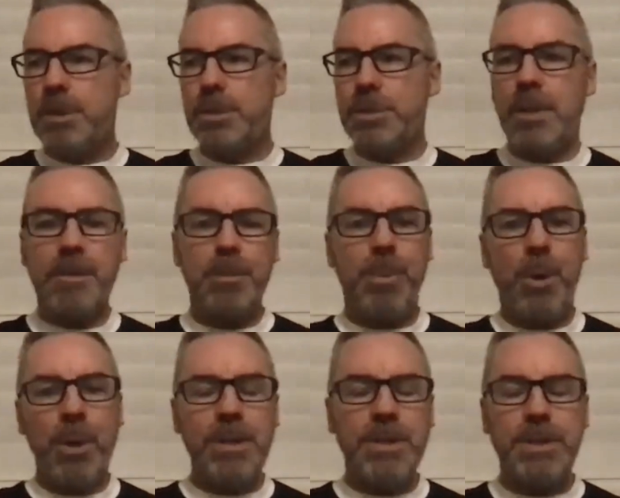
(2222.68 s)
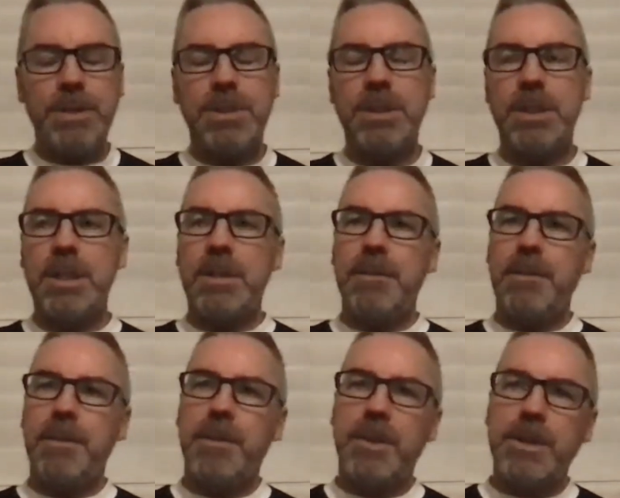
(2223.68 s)
different points.
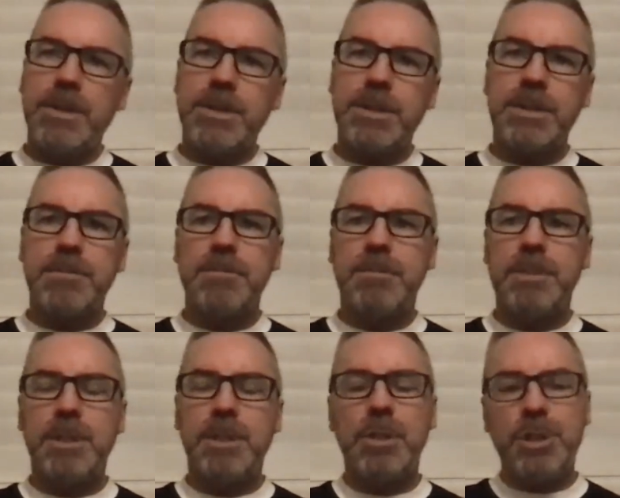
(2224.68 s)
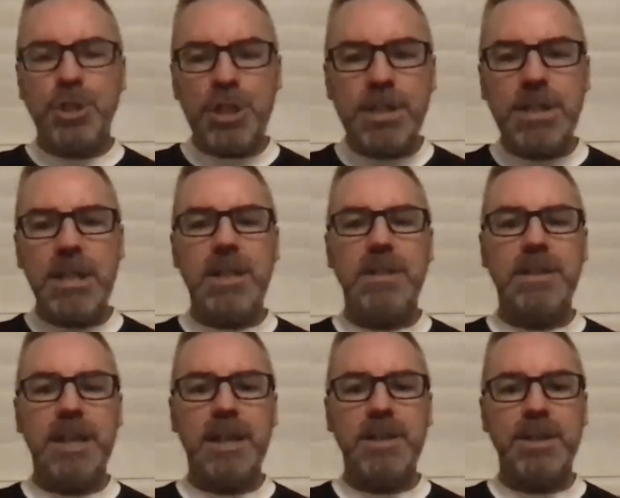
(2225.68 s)
There's the GC
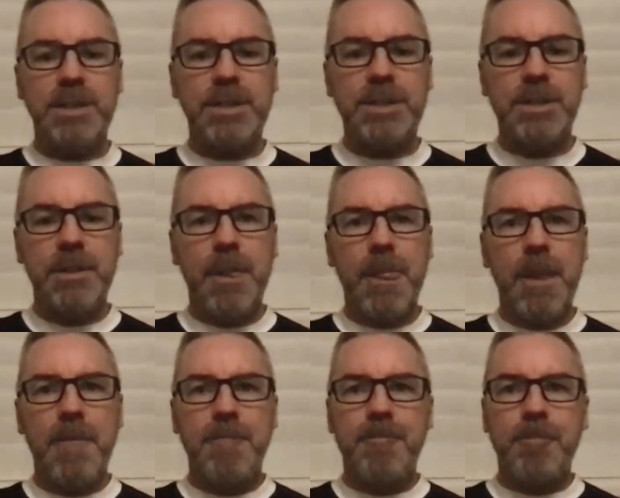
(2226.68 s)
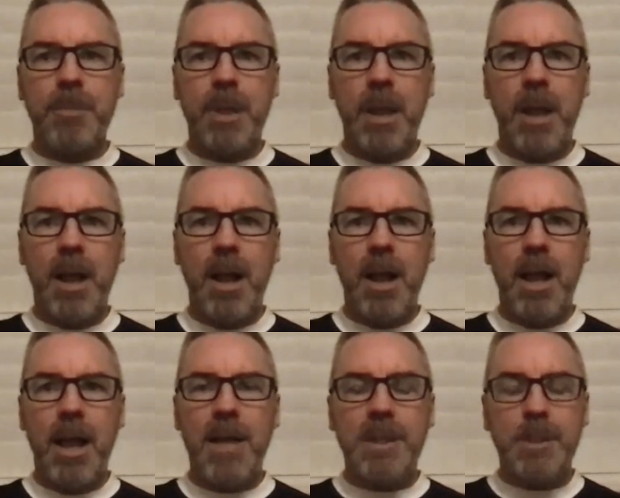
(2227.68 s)
contenders.
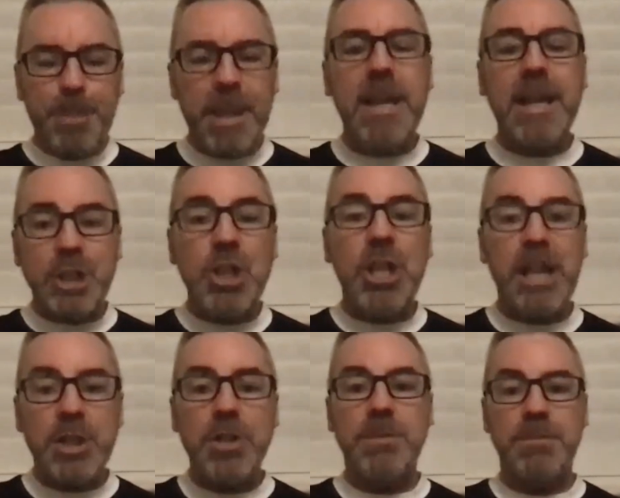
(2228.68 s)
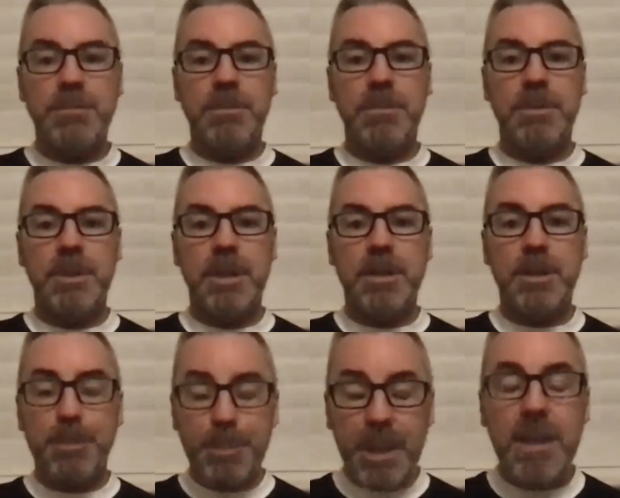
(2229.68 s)
It's a big education.
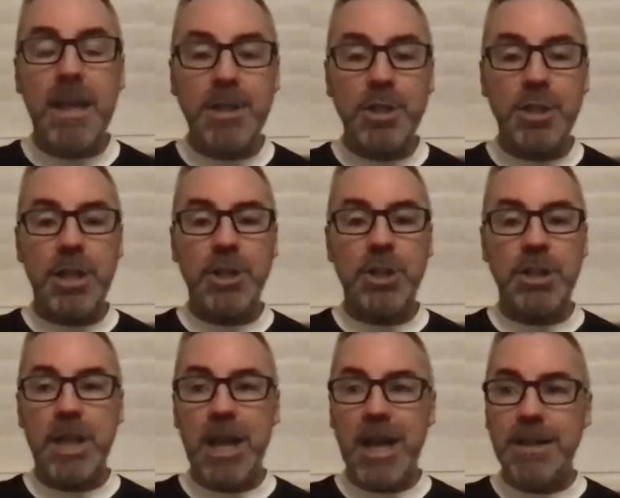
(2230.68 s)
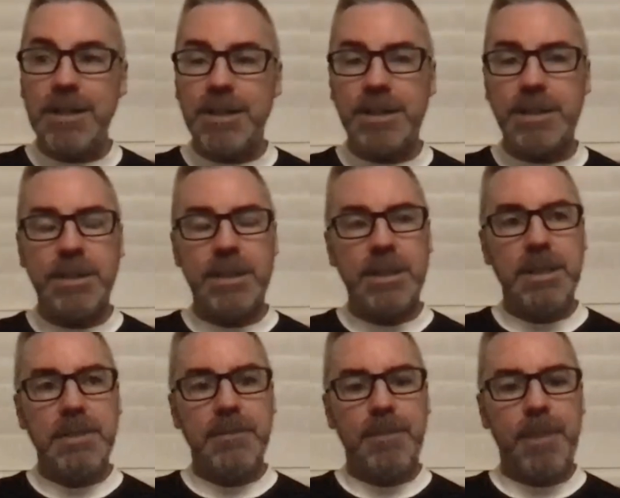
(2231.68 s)
Big education, and
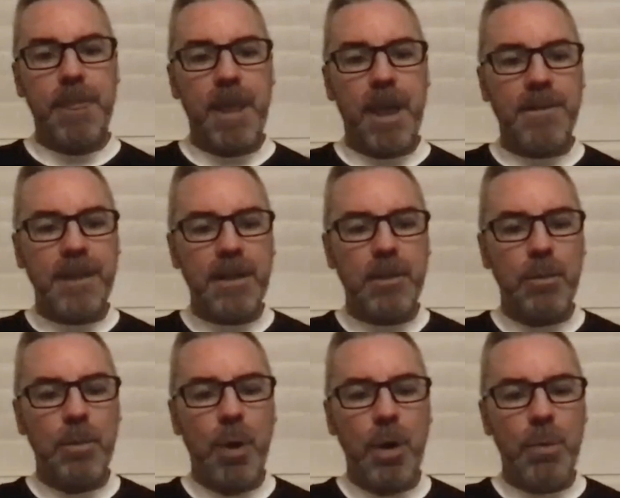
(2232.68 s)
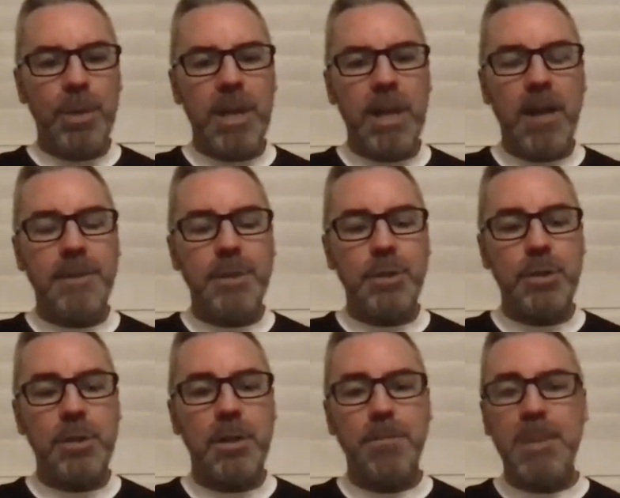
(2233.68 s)
I think what we have to
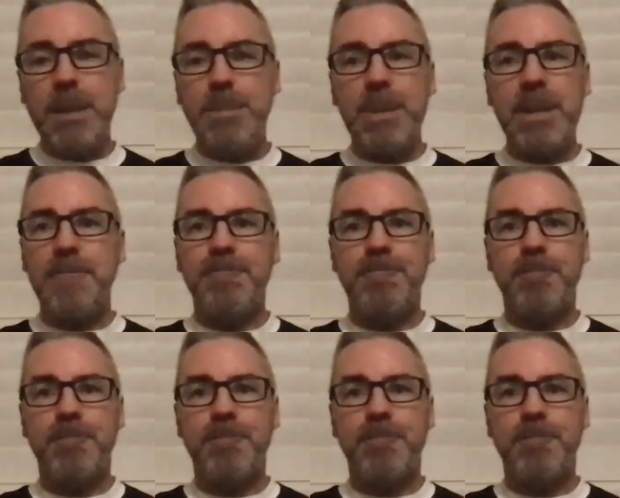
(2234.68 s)
do, and maybe